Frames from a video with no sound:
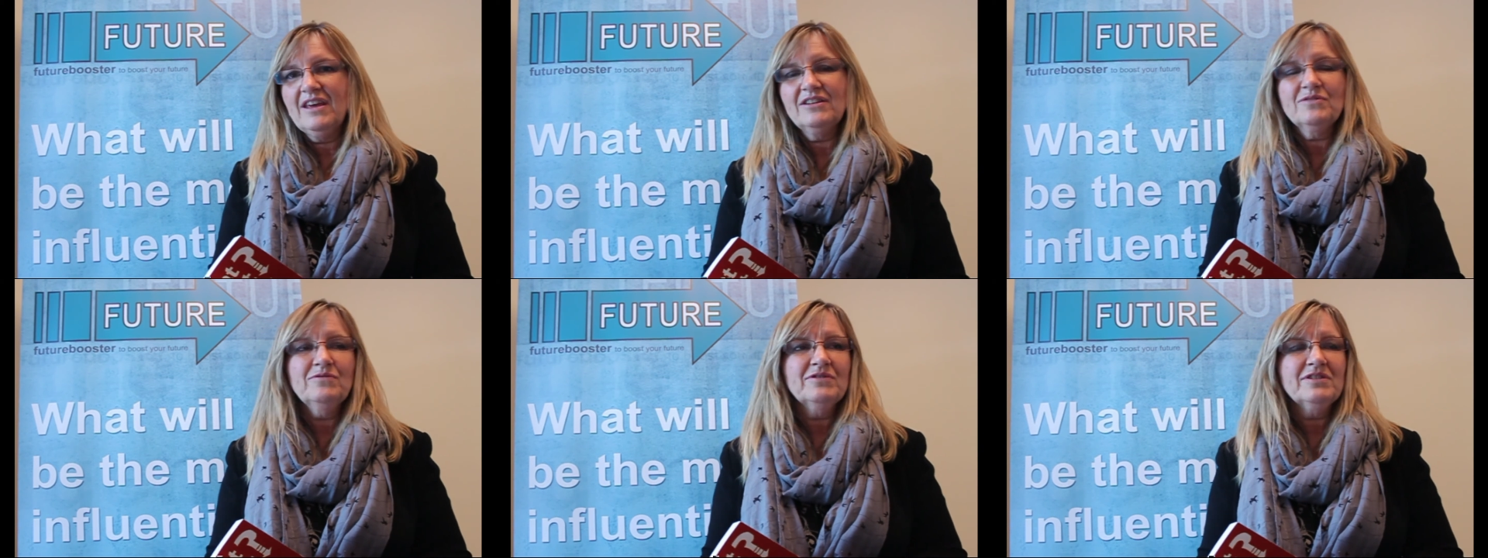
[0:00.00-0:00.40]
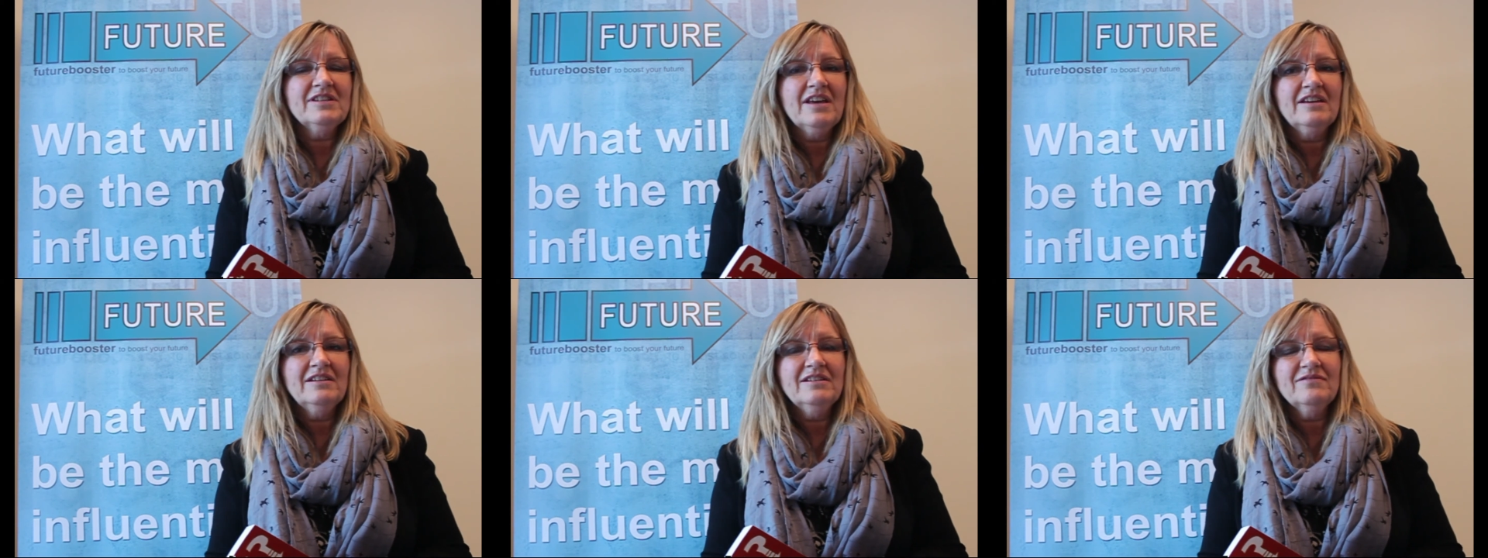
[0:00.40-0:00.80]
towards
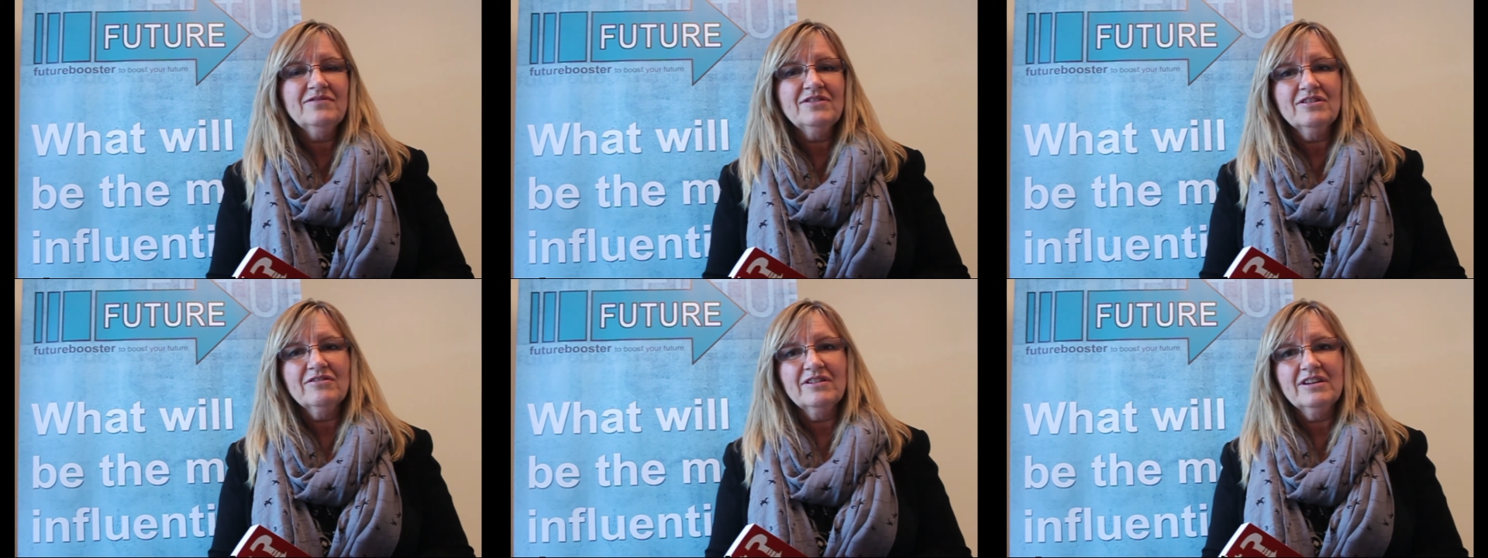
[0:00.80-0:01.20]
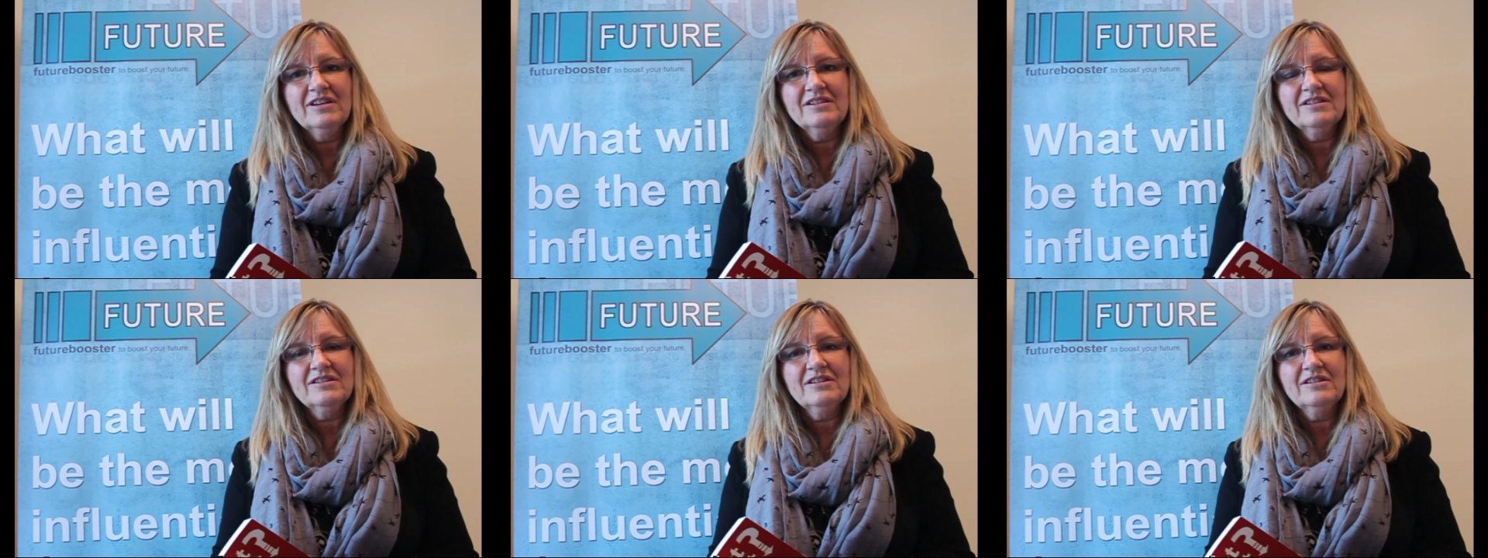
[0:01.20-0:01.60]
the end of
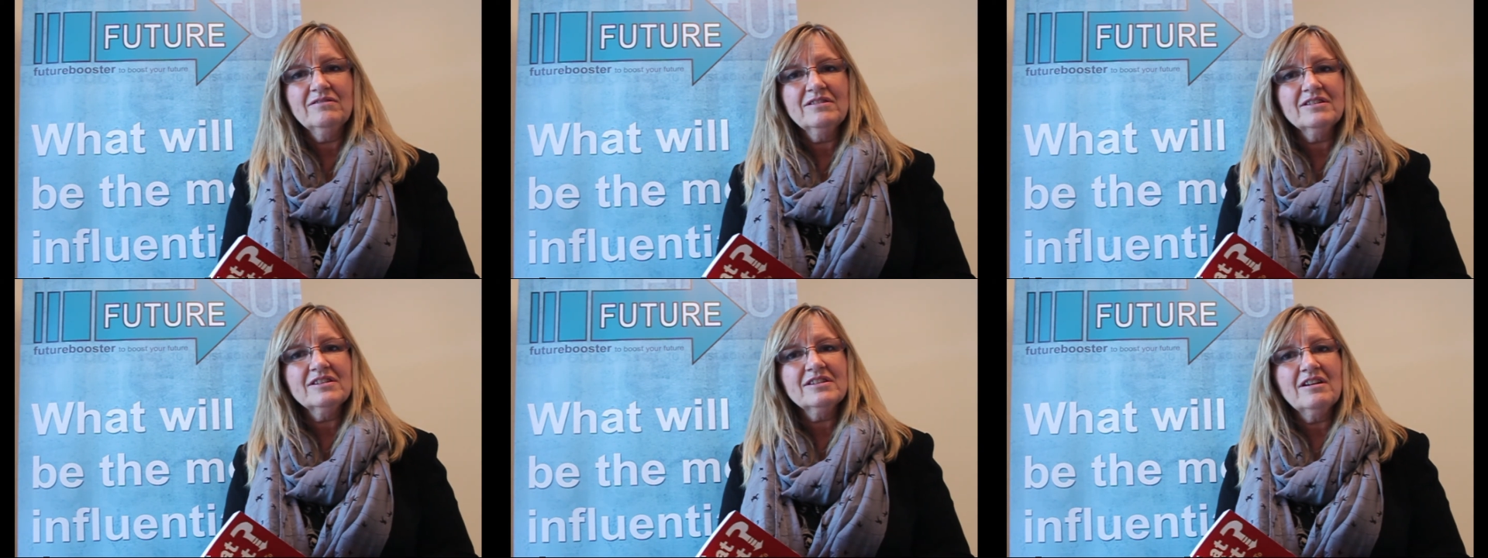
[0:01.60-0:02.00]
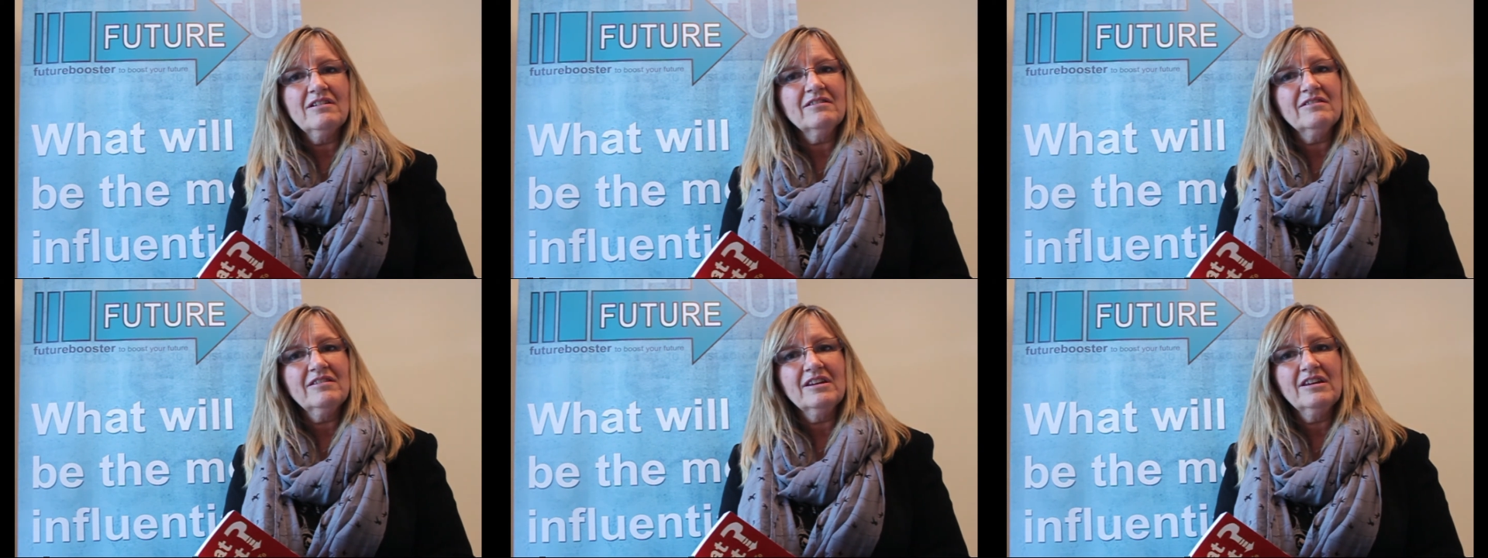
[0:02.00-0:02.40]
degrees, students
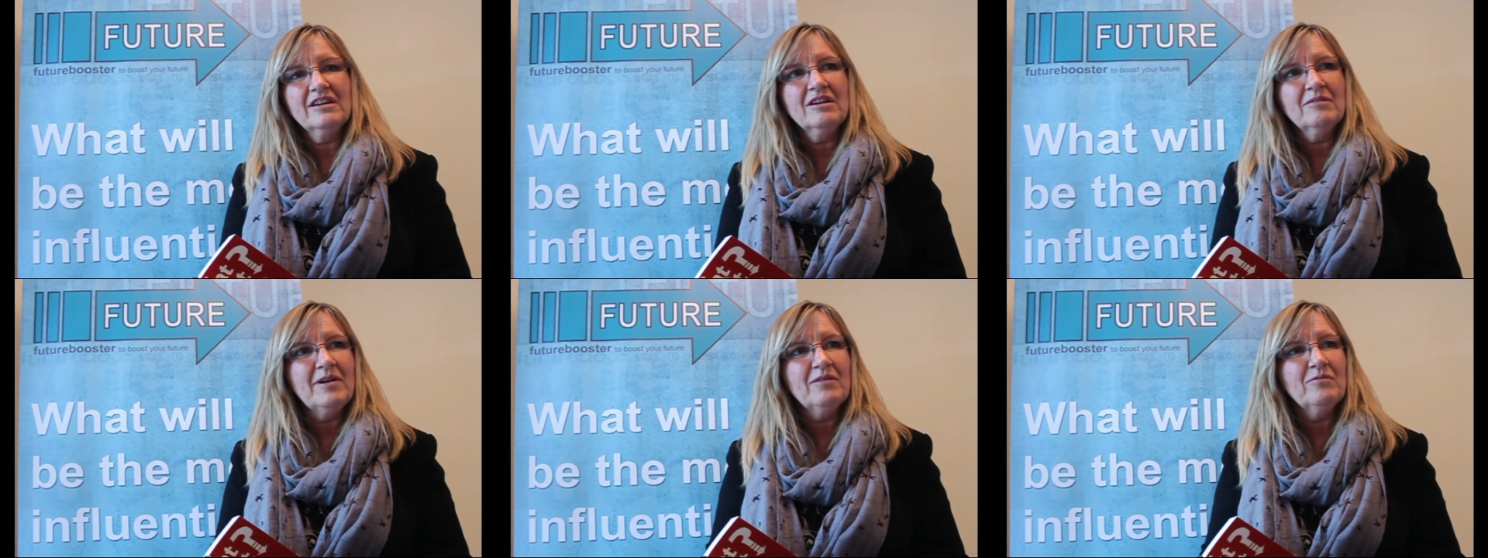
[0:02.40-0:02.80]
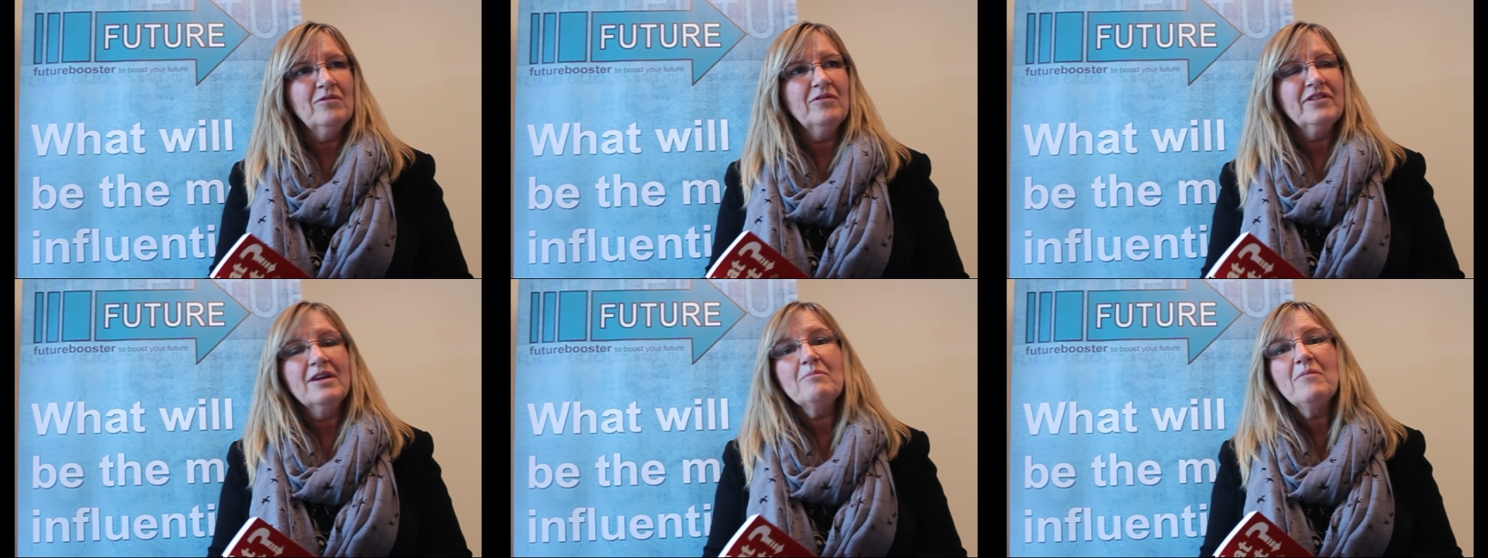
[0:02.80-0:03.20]
start thinking about
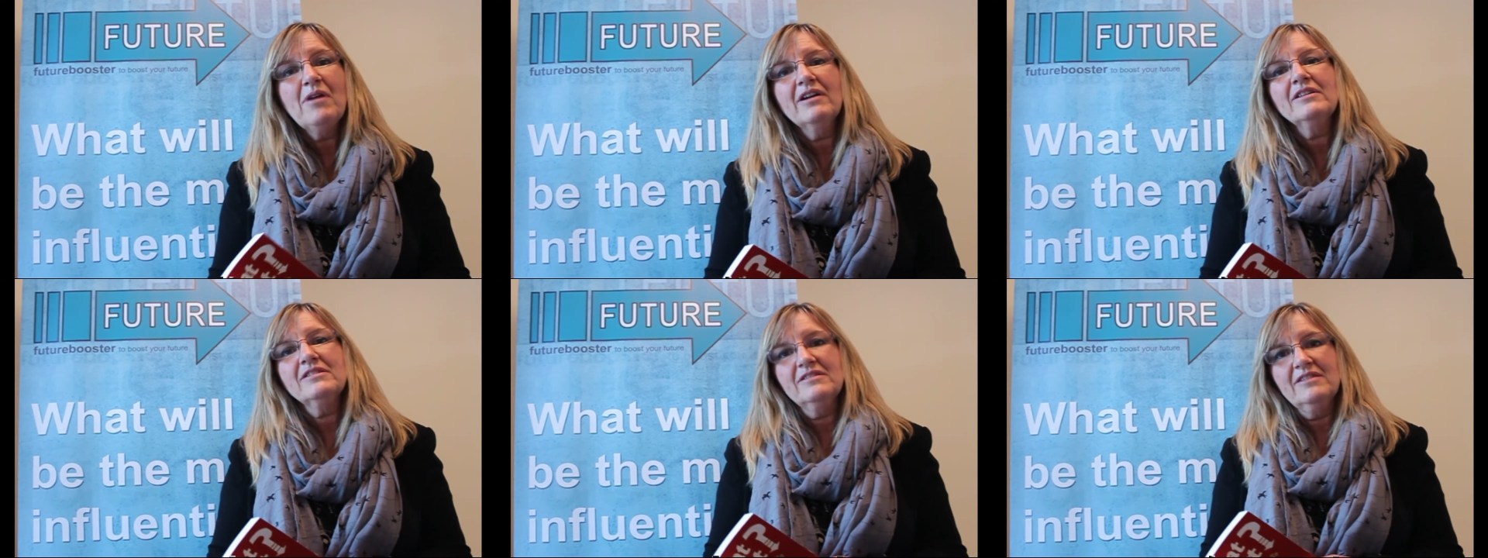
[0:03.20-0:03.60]
what they might